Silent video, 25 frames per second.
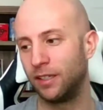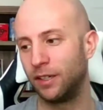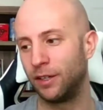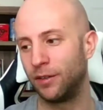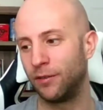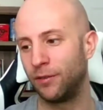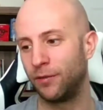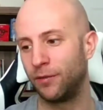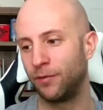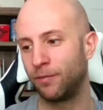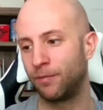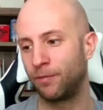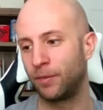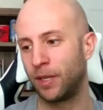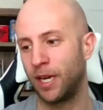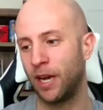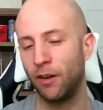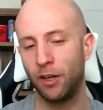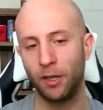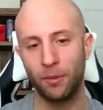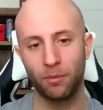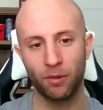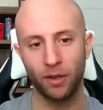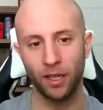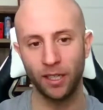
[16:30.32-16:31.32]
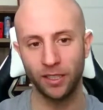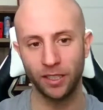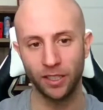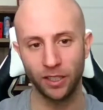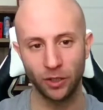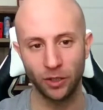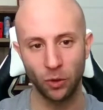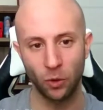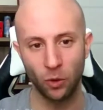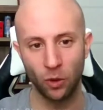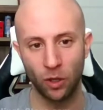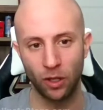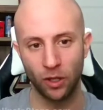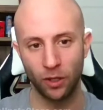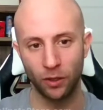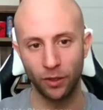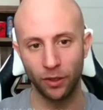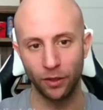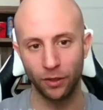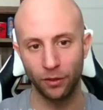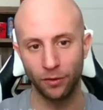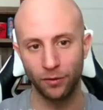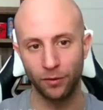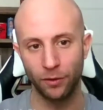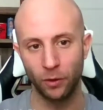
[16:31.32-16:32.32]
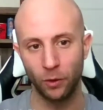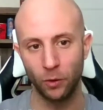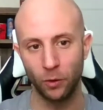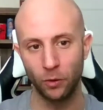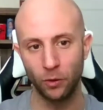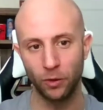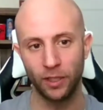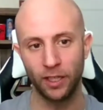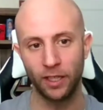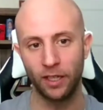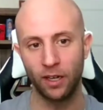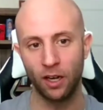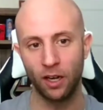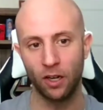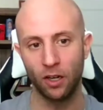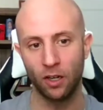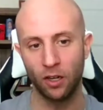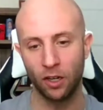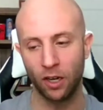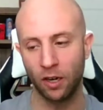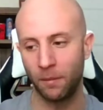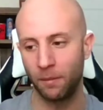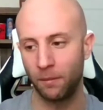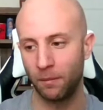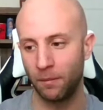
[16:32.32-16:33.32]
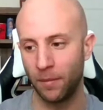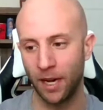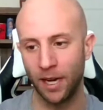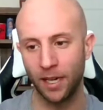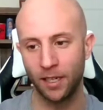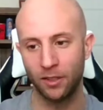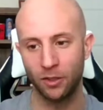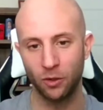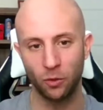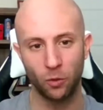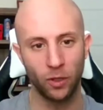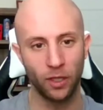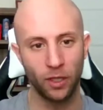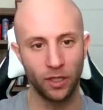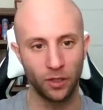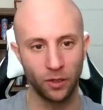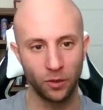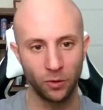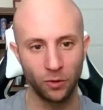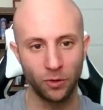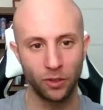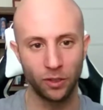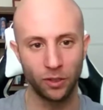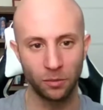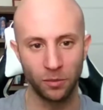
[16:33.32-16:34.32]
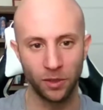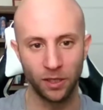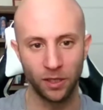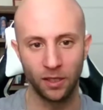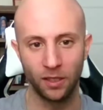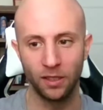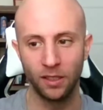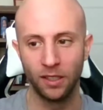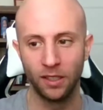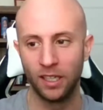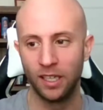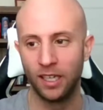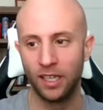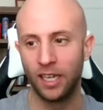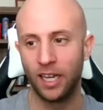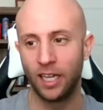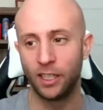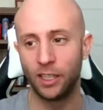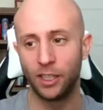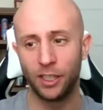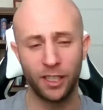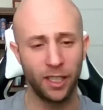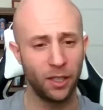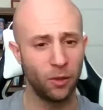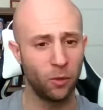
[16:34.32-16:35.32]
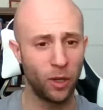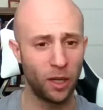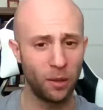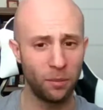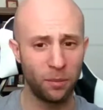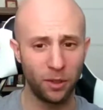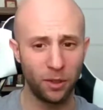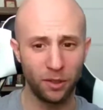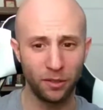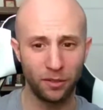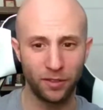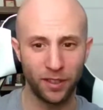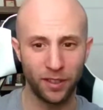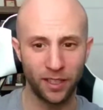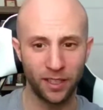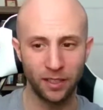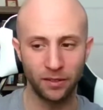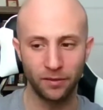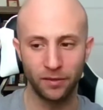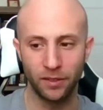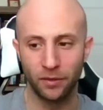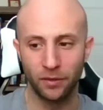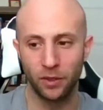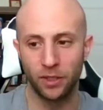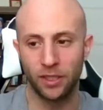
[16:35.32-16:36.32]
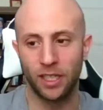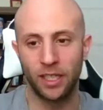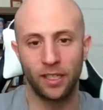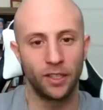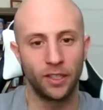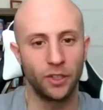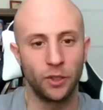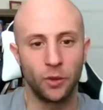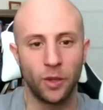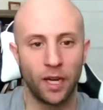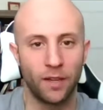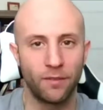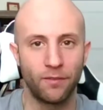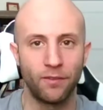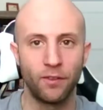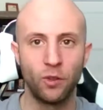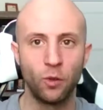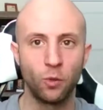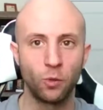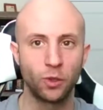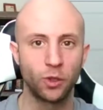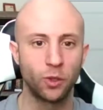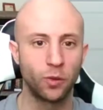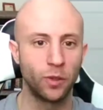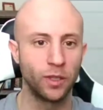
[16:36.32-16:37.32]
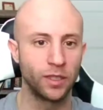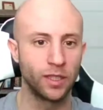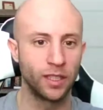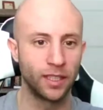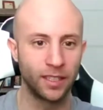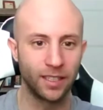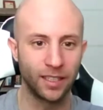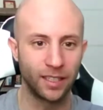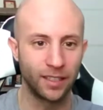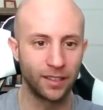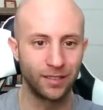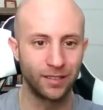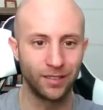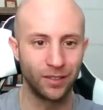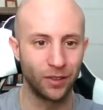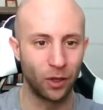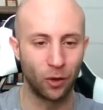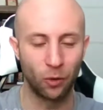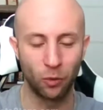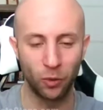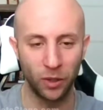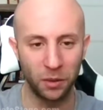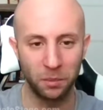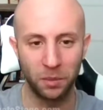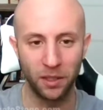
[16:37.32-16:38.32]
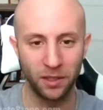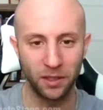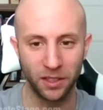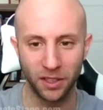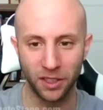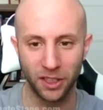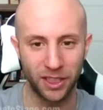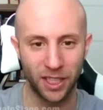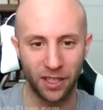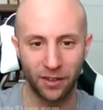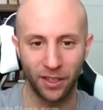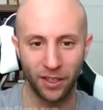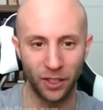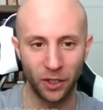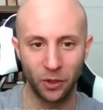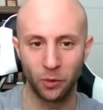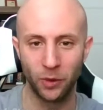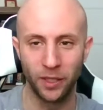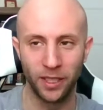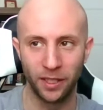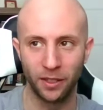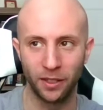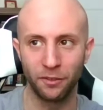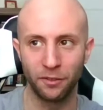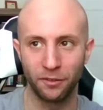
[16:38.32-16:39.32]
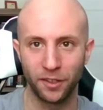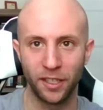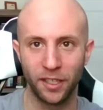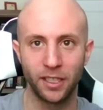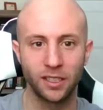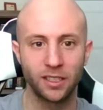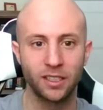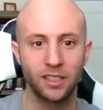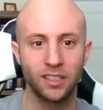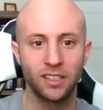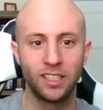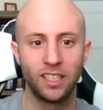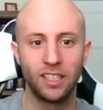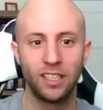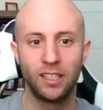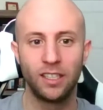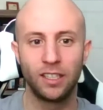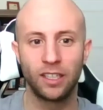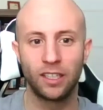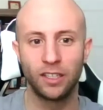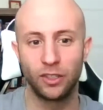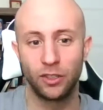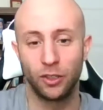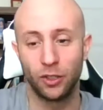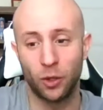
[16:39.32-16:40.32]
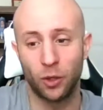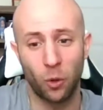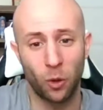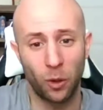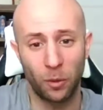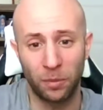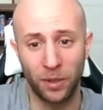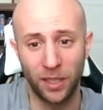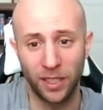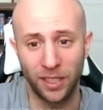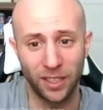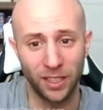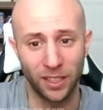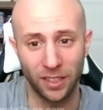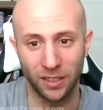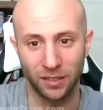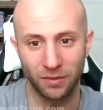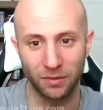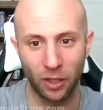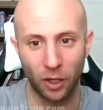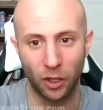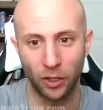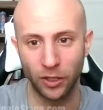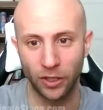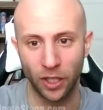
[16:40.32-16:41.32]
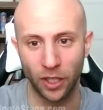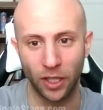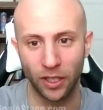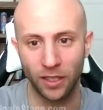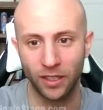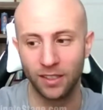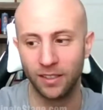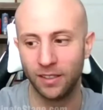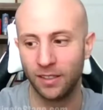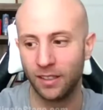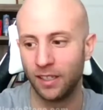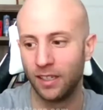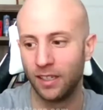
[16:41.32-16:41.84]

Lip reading: if Carey Price is no longer in the fold or cannot come back to what it used to be, and Shea Weber effectively retired, you have no choice. Like, a rebuild is staring you in the face because your core pieces are done.